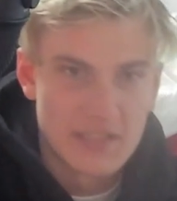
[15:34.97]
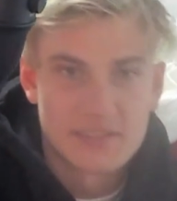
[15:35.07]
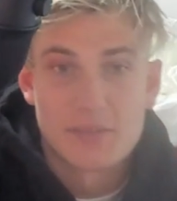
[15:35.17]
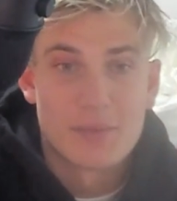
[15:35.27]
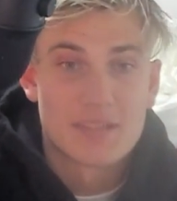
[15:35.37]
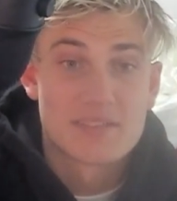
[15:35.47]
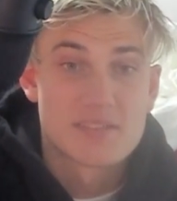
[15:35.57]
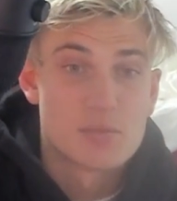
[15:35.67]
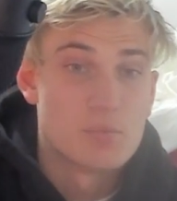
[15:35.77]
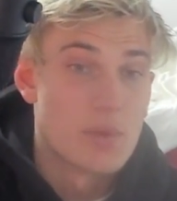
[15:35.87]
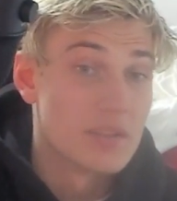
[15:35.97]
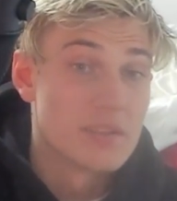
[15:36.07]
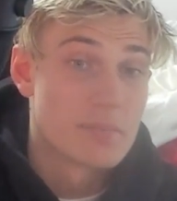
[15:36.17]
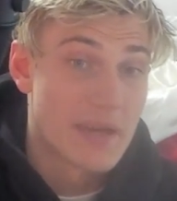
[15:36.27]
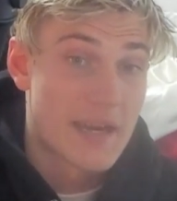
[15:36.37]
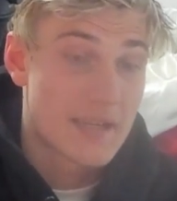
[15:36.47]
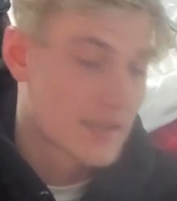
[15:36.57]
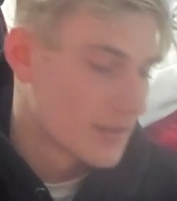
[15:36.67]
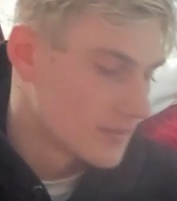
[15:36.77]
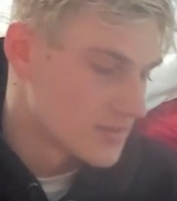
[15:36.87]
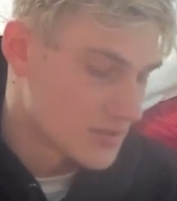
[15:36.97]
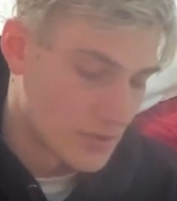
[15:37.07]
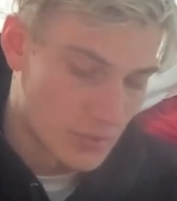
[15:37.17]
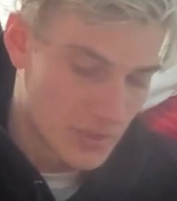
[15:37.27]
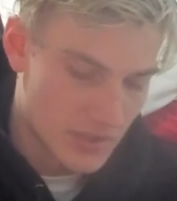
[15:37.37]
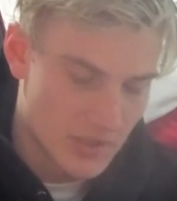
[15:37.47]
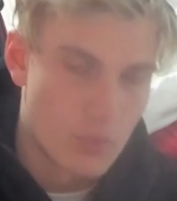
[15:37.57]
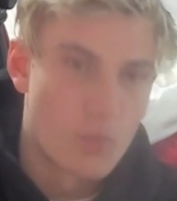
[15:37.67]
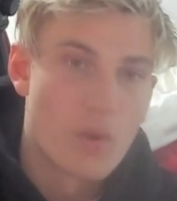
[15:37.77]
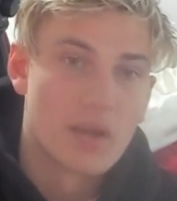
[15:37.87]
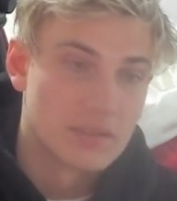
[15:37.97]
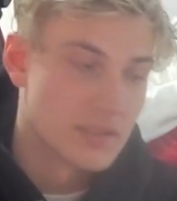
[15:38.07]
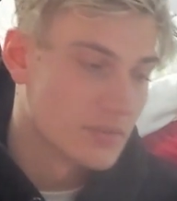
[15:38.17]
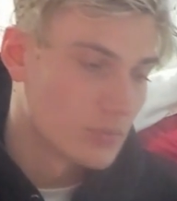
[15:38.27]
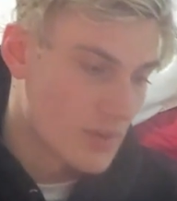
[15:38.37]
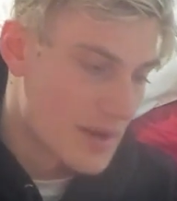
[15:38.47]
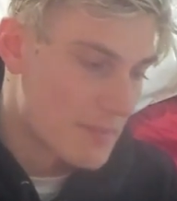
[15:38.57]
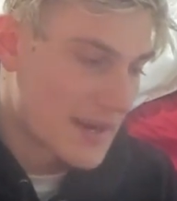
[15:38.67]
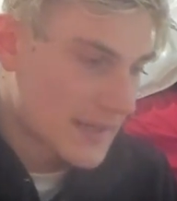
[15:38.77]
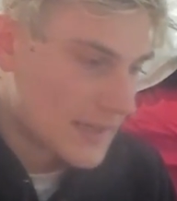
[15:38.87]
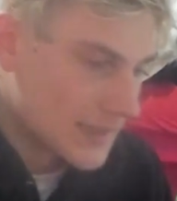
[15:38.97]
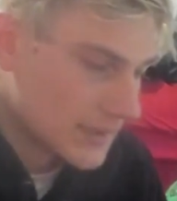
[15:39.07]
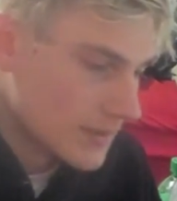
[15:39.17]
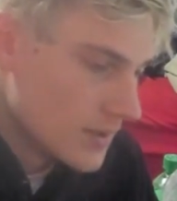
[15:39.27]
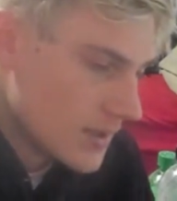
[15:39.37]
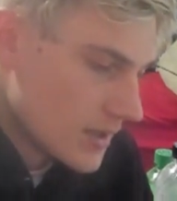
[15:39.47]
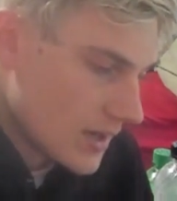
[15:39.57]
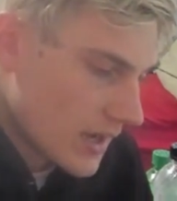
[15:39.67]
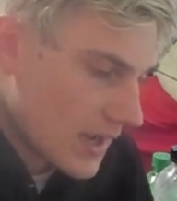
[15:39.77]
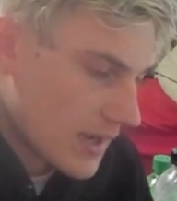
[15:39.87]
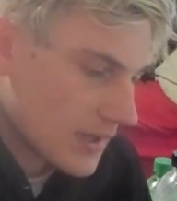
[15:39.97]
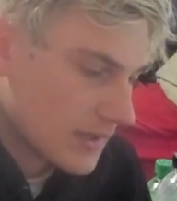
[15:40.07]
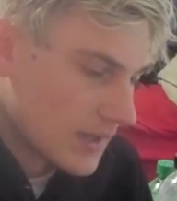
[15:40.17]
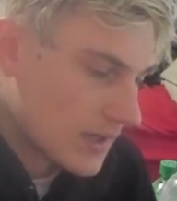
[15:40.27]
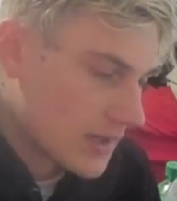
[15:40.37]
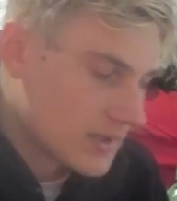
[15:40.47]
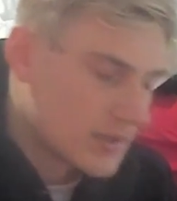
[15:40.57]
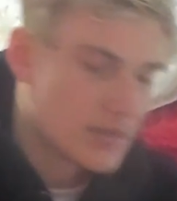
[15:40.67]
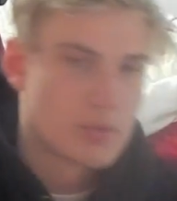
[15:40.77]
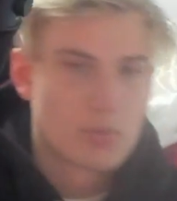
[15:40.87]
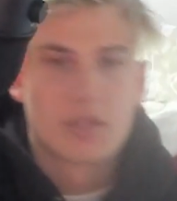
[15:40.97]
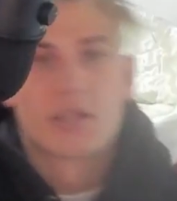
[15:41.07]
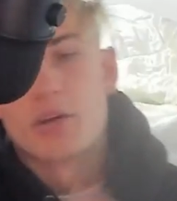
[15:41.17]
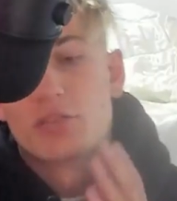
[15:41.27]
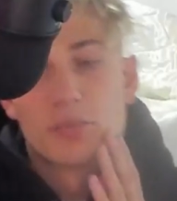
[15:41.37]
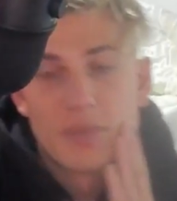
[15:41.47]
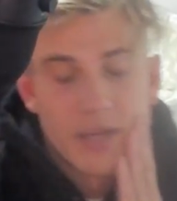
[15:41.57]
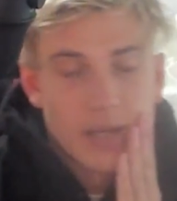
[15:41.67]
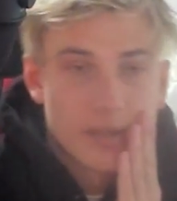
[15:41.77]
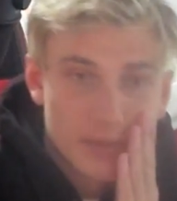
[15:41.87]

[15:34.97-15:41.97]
that he wants us to weld it back. So we are going to weld it right back on, and we're going to go from there.